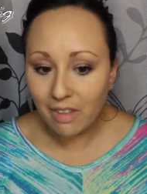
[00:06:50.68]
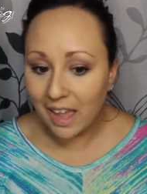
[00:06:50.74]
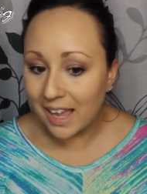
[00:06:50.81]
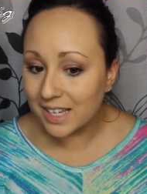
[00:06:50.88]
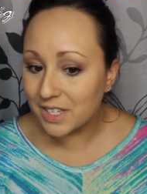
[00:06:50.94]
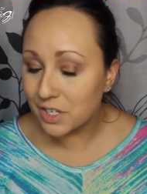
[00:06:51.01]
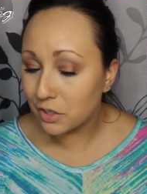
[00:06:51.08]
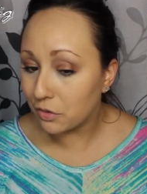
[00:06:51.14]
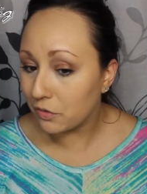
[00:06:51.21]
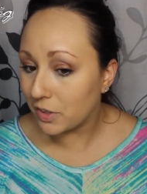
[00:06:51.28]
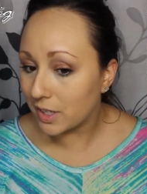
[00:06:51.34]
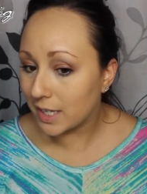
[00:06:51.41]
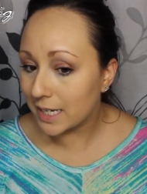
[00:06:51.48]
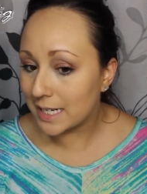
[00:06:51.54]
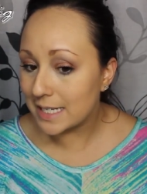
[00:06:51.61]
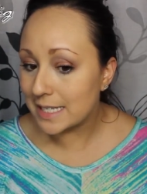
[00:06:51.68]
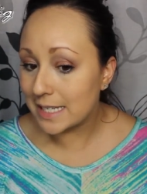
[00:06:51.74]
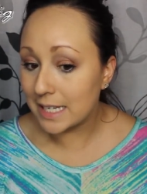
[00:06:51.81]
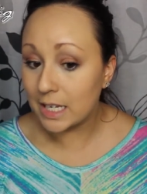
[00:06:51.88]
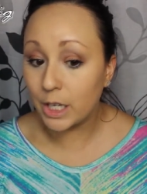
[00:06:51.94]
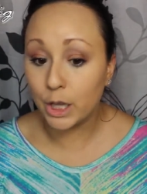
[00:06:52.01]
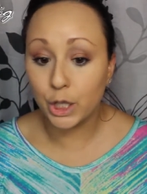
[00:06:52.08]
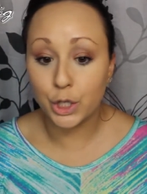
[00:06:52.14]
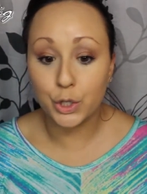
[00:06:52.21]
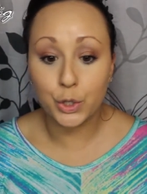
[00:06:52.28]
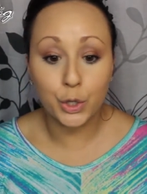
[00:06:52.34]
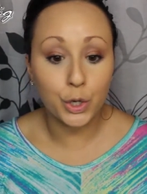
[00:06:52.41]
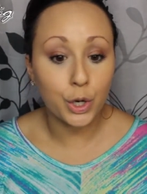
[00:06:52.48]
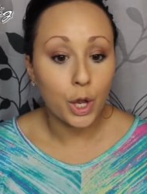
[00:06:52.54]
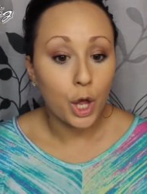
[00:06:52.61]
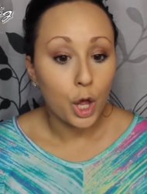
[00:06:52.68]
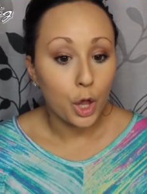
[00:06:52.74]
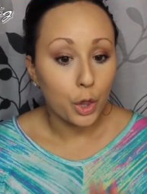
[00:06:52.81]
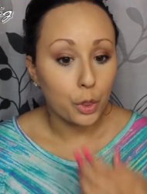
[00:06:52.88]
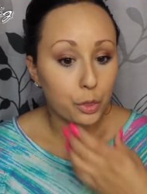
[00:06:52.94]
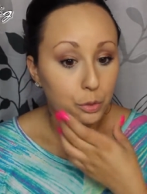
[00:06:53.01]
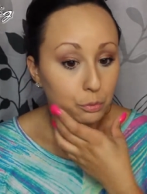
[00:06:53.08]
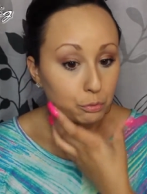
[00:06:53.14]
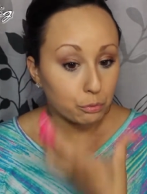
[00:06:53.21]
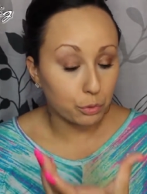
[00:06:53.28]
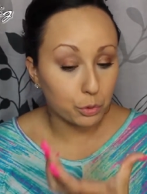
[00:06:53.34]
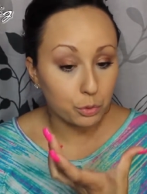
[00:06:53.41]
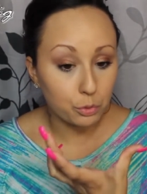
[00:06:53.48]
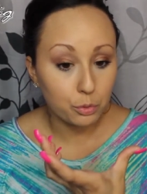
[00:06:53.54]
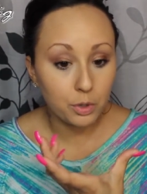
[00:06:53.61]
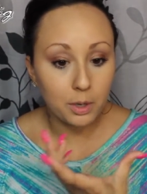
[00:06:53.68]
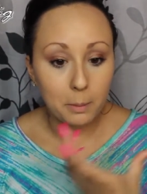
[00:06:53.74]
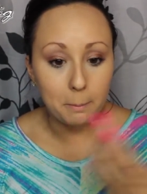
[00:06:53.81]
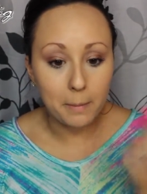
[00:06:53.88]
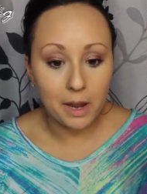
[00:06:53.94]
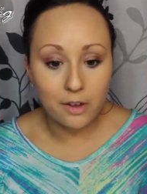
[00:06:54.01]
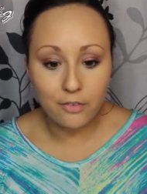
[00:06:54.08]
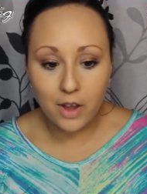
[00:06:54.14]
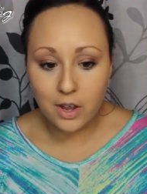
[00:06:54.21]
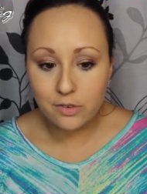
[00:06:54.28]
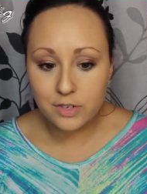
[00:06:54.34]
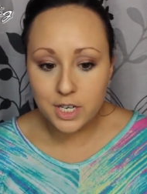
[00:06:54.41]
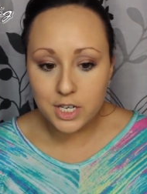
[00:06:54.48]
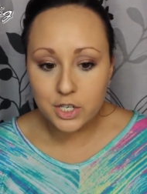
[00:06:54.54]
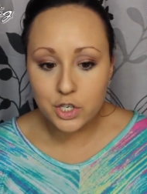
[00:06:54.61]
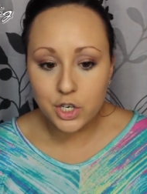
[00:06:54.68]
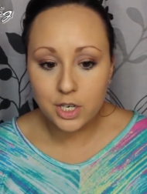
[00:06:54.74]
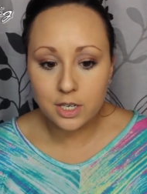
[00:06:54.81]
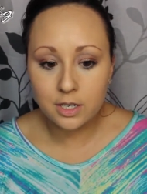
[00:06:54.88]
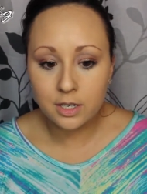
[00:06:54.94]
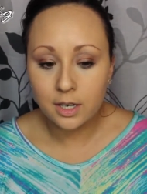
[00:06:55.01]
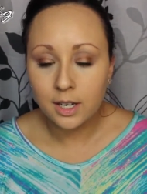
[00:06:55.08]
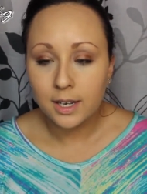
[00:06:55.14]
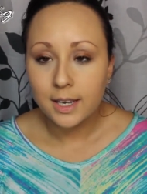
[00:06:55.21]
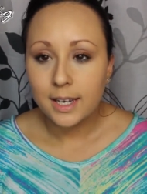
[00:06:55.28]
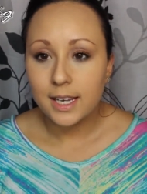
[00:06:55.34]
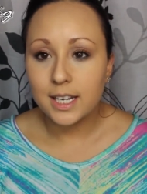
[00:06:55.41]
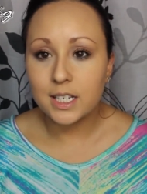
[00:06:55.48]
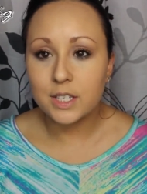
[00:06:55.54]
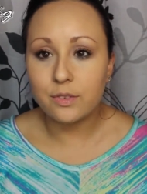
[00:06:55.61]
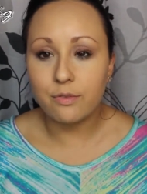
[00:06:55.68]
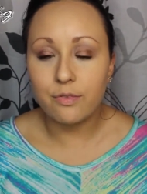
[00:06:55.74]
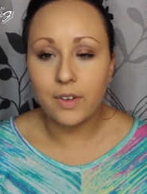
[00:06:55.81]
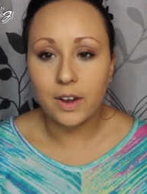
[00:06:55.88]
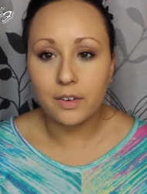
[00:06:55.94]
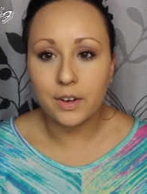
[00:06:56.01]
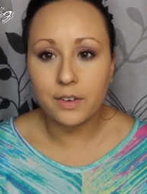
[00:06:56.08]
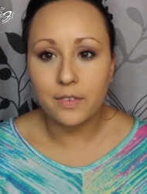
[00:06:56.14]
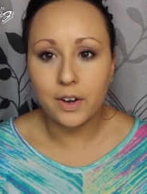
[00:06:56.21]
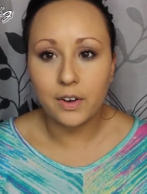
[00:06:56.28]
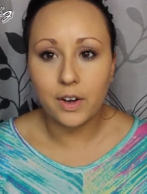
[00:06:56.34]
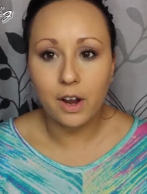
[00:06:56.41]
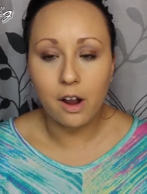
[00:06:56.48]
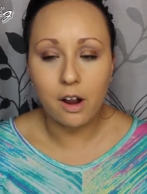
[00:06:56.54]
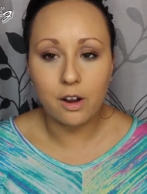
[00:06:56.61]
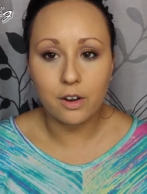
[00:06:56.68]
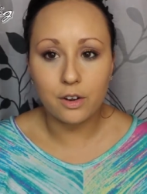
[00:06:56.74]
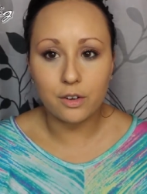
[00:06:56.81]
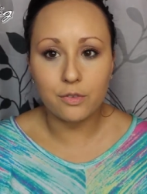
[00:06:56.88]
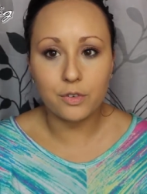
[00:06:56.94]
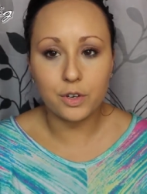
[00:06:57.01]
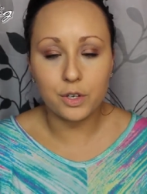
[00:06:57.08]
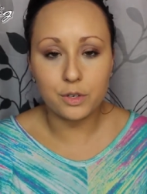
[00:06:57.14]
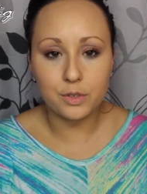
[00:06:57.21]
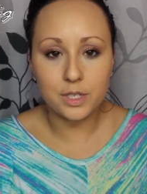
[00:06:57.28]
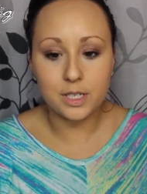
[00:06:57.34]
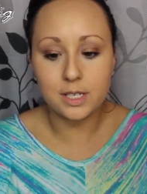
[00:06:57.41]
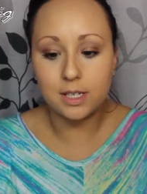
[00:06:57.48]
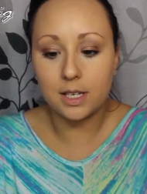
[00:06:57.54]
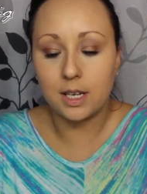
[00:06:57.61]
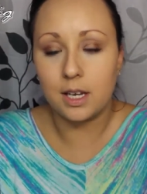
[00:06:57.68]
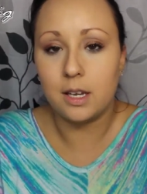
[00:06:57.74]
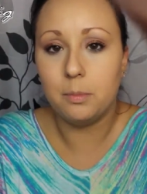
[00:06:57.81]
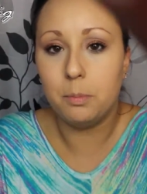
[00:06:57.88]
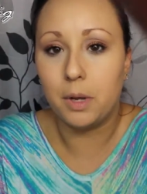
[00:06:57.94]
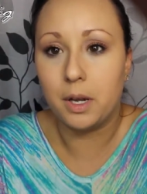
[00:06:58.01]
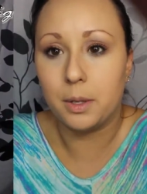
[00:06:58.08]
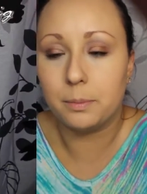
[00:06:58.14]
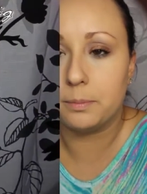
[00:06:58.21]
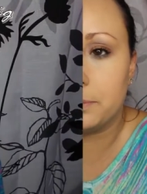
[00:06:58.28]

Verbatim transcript: I still feel like I see glitter through my foundation. It's very, very hard for you to see, but